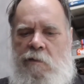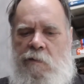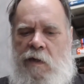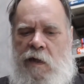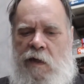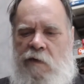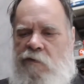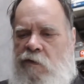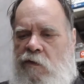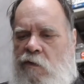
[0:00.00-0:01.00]
But I
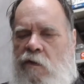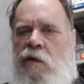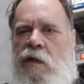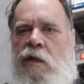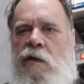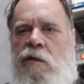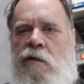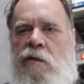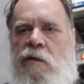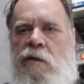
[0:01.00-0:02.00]
guess the early
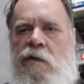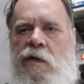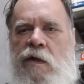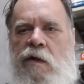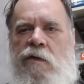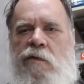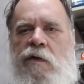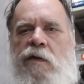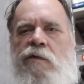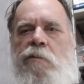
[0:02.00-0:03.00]

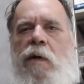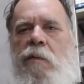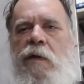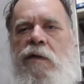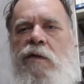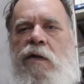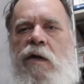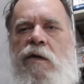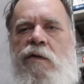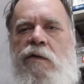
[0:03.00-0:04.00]
tr3s and probably like the
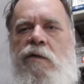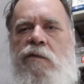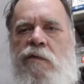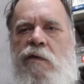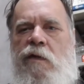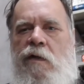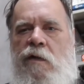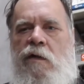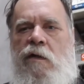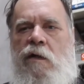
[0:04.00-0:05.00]
tr2s,
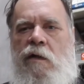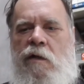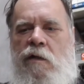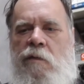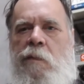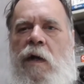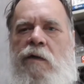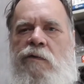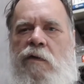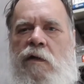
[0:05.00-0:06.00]
the
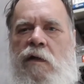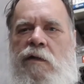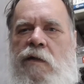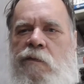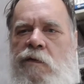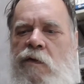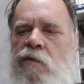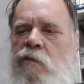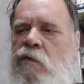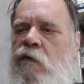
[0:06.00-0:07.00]
buckets are a little different.
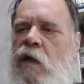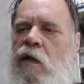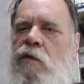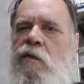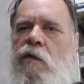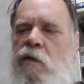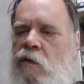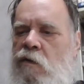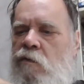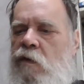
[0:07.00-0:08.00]
This one's got
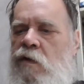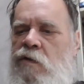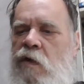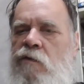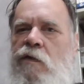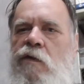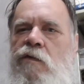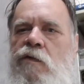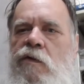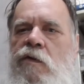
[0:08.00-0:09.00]
3 adjusting
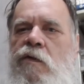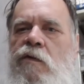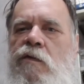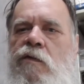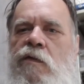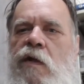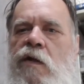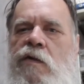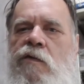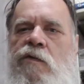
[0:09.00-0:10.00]
screws instead
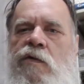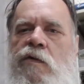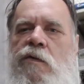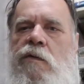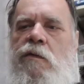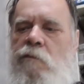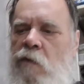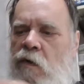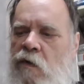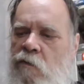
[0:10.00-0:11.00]
of just 2
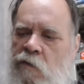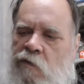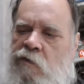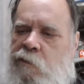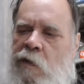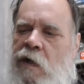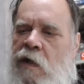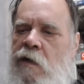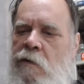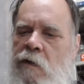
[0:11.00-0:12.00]
on it with a spring.